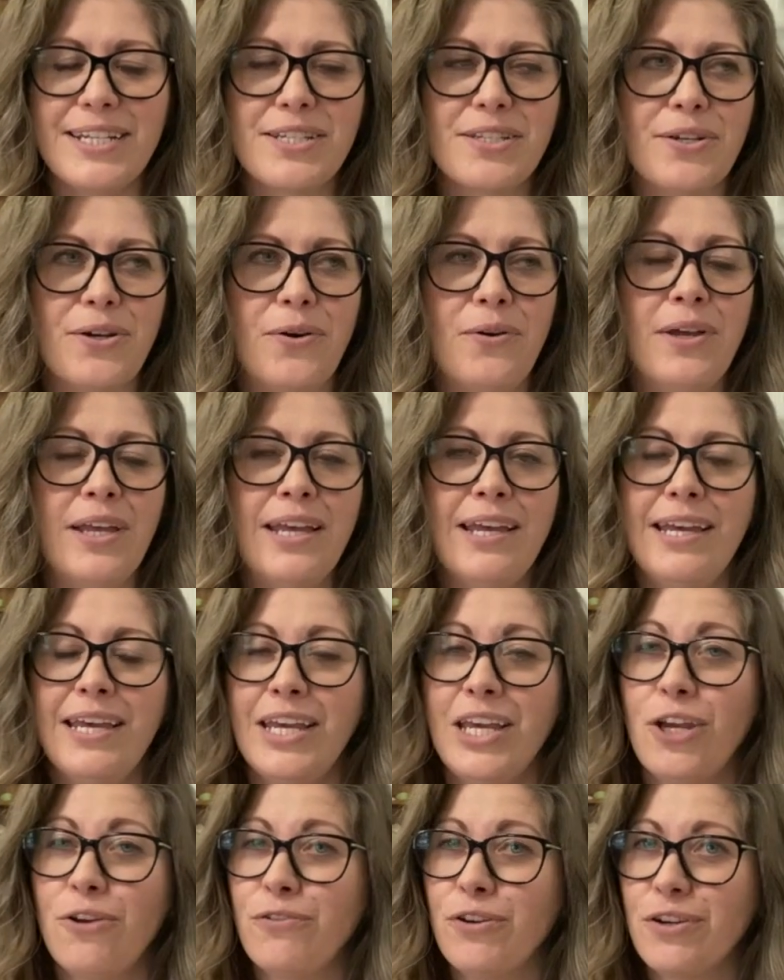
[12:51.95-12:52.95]
So
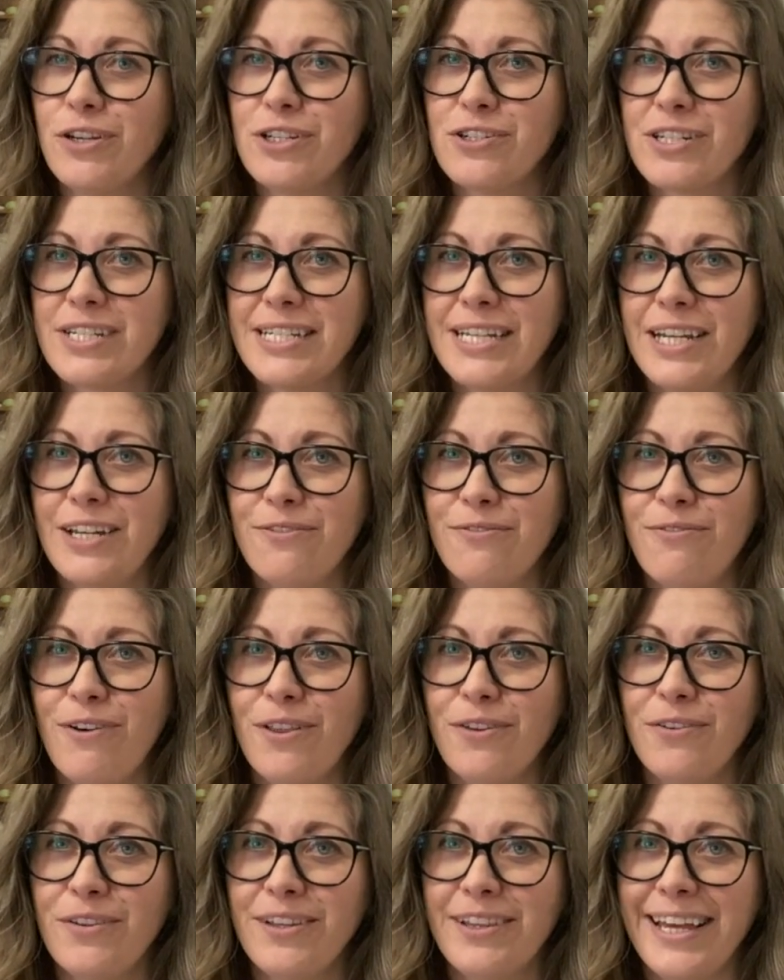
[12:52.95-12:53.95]
if you're interested,
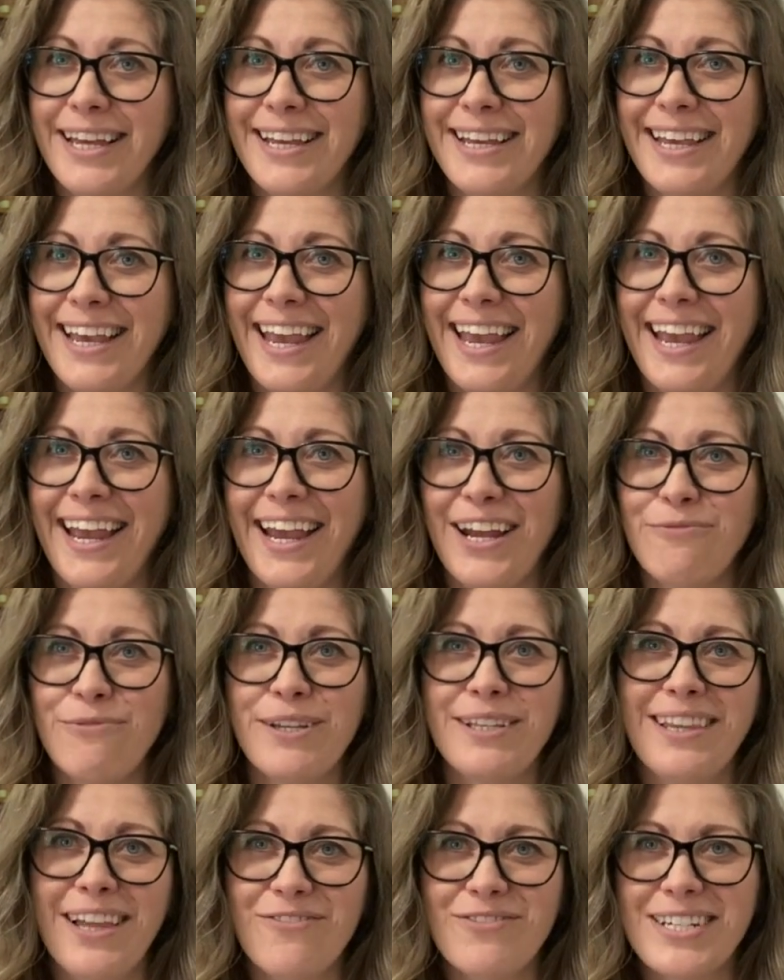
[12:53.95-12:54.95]
follow the link and
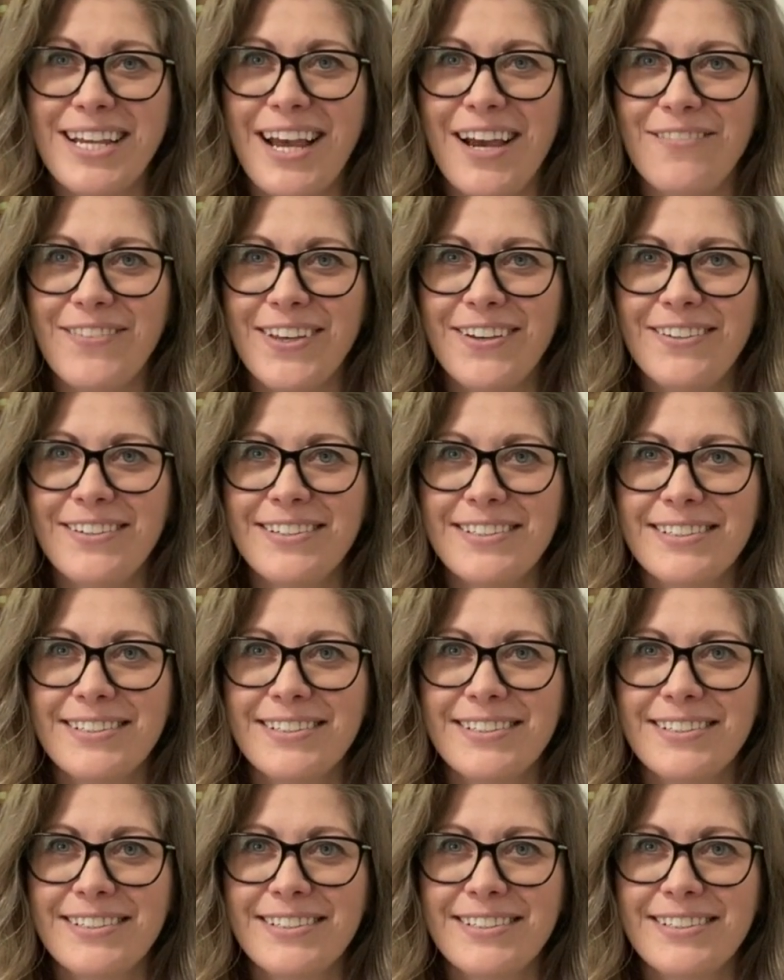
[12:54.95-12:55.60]
we'd love to have you.